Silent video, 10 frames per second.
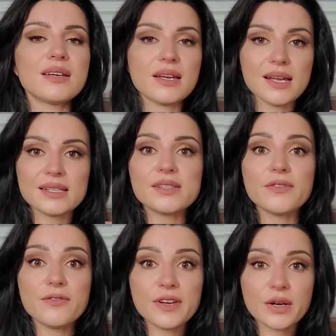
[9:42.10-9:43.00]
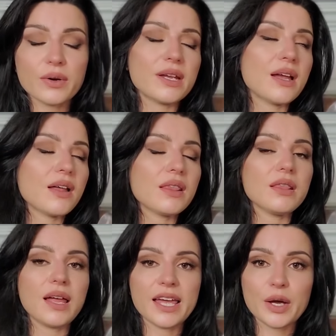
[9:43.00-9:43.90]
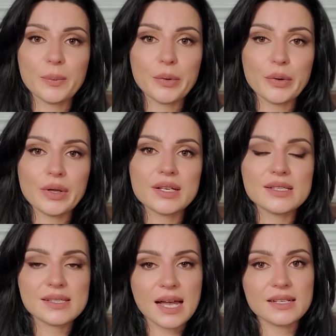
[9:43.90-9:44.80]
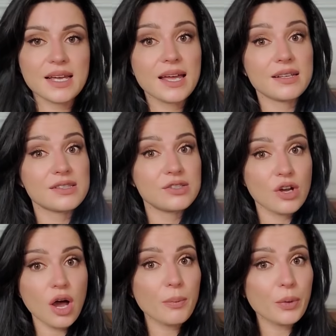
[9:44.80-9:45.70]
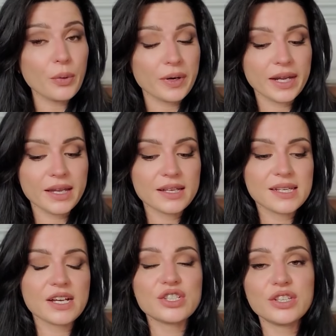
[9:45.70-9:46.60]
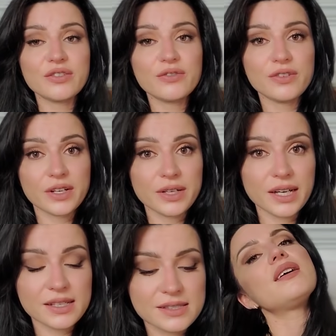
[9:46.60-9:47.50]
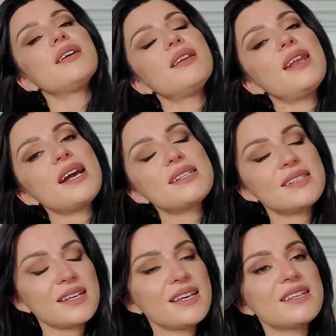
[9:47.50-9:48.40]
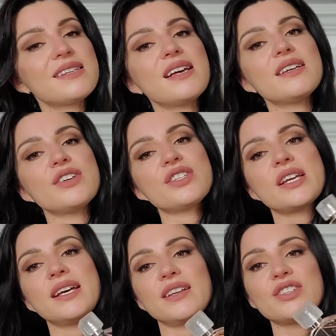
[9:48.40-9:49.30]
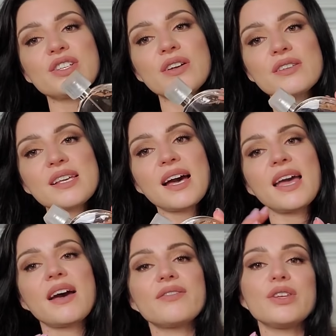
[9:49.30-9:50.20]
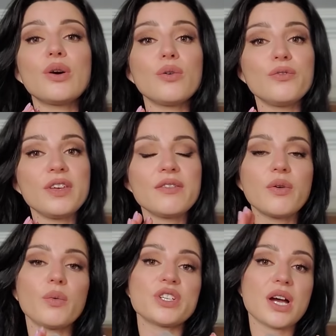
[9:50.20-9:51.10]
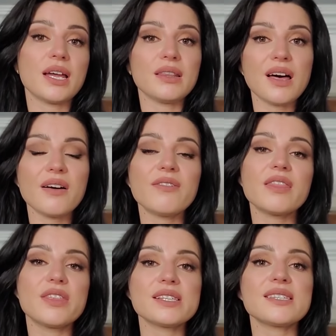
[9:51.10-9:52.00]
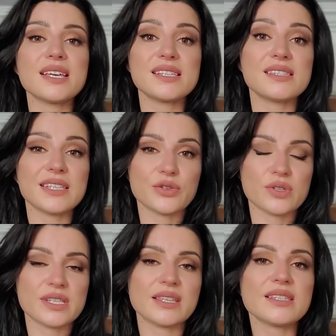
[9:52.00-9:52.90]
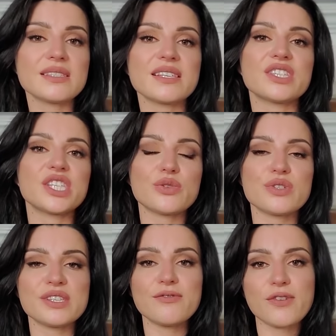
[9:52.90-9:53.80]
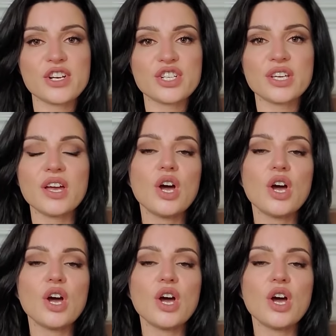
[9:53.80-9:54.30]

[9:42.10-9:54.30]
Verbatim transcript: it's a very likable scent and it's not boring. It's actually very nice. Next is Chanel Chance. I have the Eau Vive, which I love. This is citrusy. This is a citrusy freshie